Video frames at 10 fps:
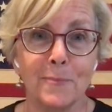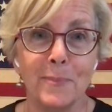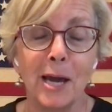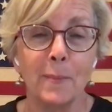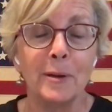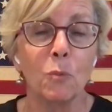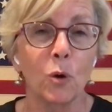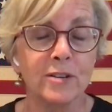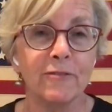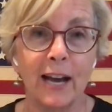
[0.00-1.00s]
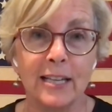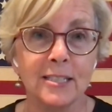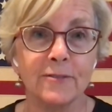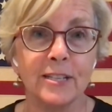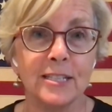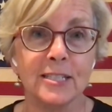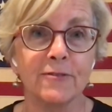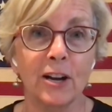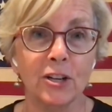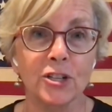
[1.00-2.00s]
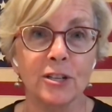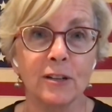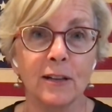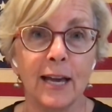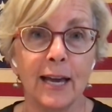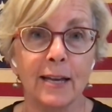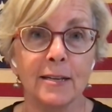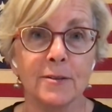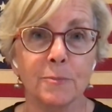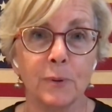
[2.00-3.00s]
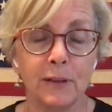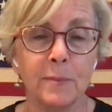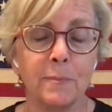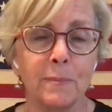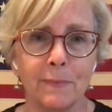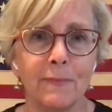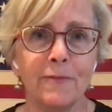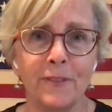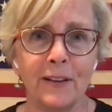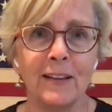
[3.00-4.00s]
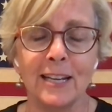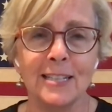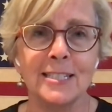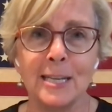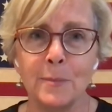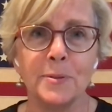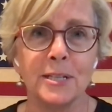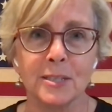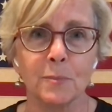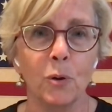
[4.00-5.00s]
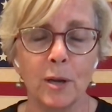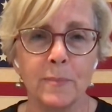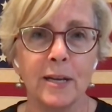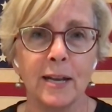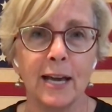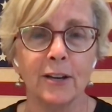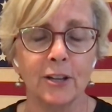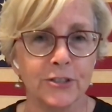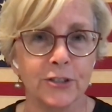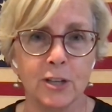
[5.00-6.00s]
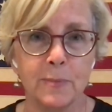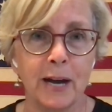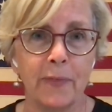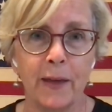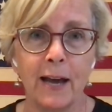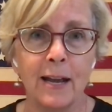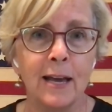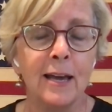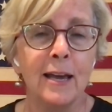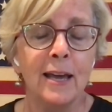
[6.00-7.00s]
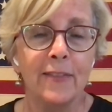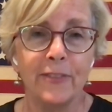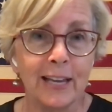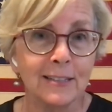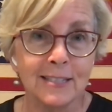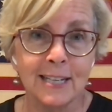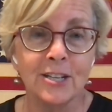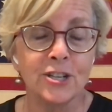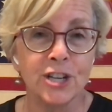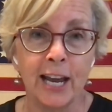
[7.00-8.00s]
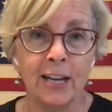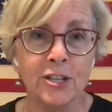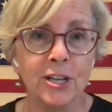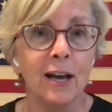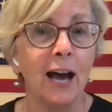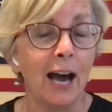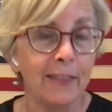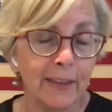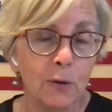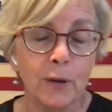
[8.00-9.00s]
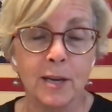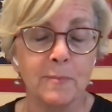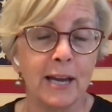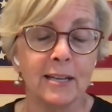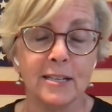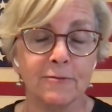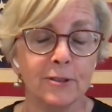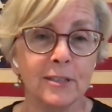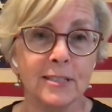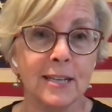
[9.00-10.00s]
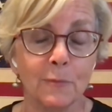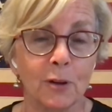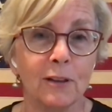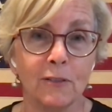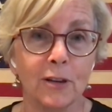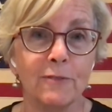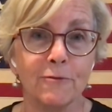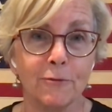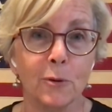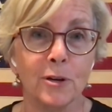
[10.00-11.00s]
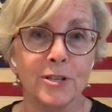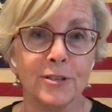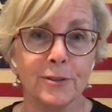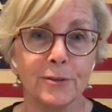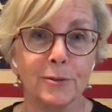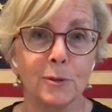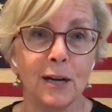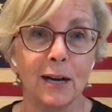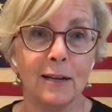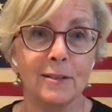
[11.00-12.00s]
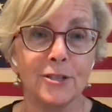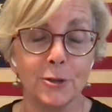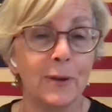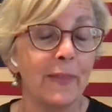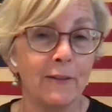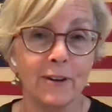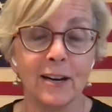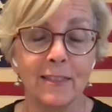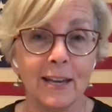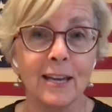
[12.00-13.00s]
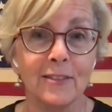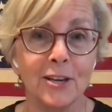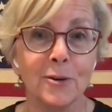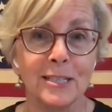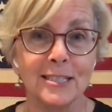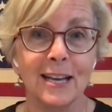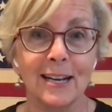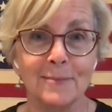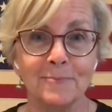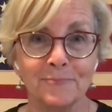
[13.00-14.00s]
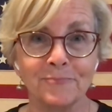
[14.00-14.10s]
becoming more divisive and dysfunctional, and really feeling a deep disappointment and concern about that. Things need to change. I think we can make a difference, and I'm really looking forward to doing that very thing in the U.S. Senate.